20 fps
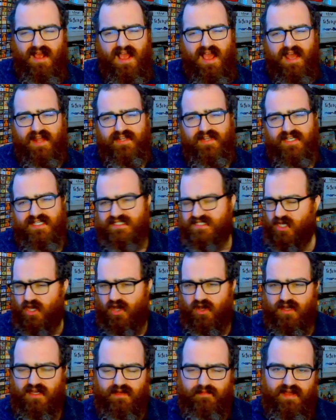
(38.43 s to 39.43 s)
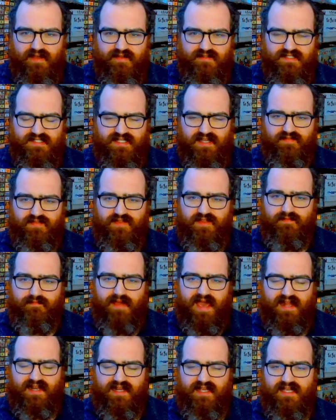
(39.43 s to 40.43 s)
and just talk about stuff
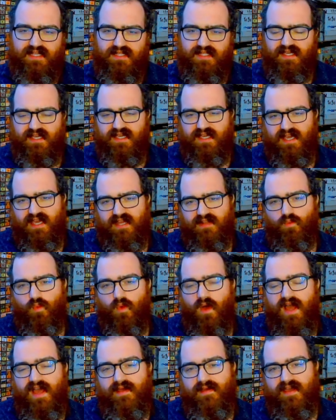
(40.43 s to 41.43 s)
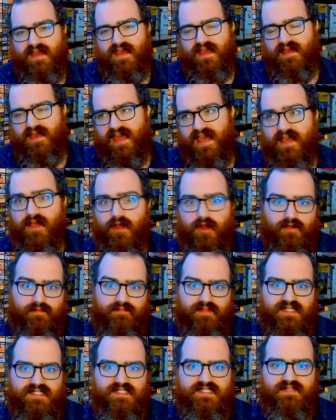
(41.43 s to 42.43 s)
thematically and what hit or
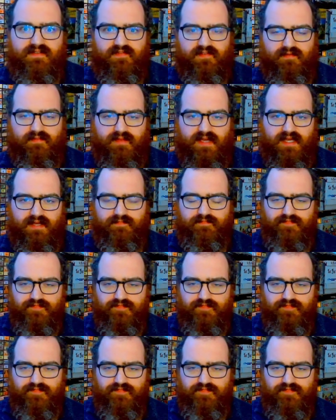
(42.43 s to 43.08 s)
missed for me.